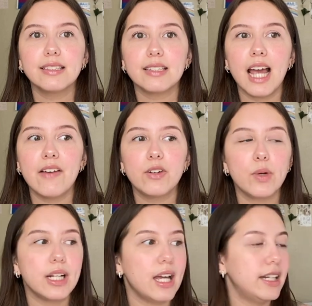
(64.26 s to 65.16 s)
I haven't
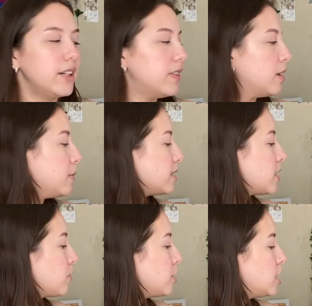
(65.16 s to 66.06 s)
read any of them
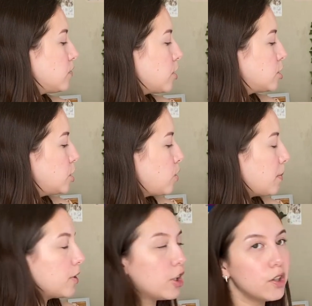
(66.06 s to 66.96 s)
except for these first two I'm
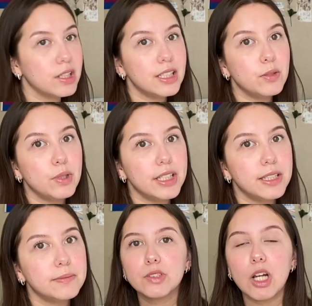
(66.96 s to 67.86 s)
currently
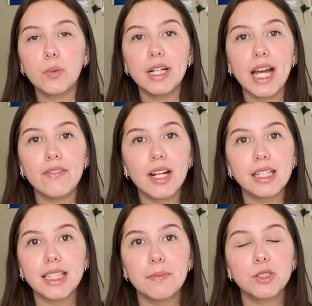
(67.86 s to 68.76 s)
reading. So I really haven't had
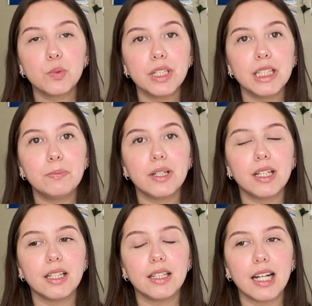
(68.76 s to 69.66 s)
time to read,
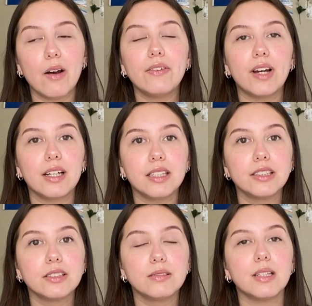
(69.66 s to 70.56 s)
but now I finally
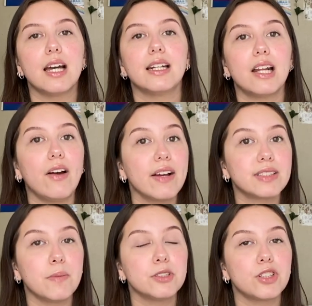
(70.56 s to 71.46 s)
do, and now I have
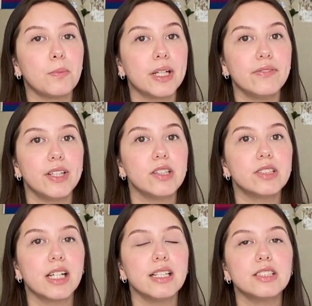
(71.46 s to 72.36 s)
time to start making videos
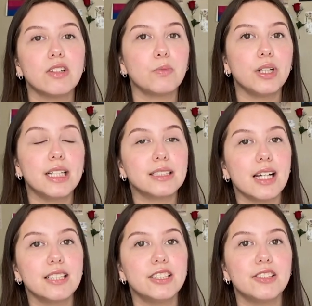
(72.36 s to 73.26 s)
again, so I'm really
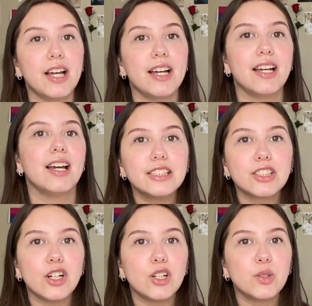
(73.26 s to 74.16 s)
excited to do that.
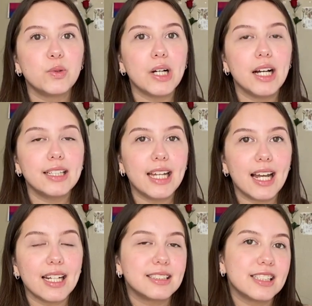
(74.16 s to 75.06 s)
So yeah,
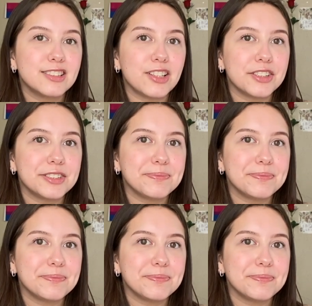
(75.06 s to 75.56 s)
let's get started.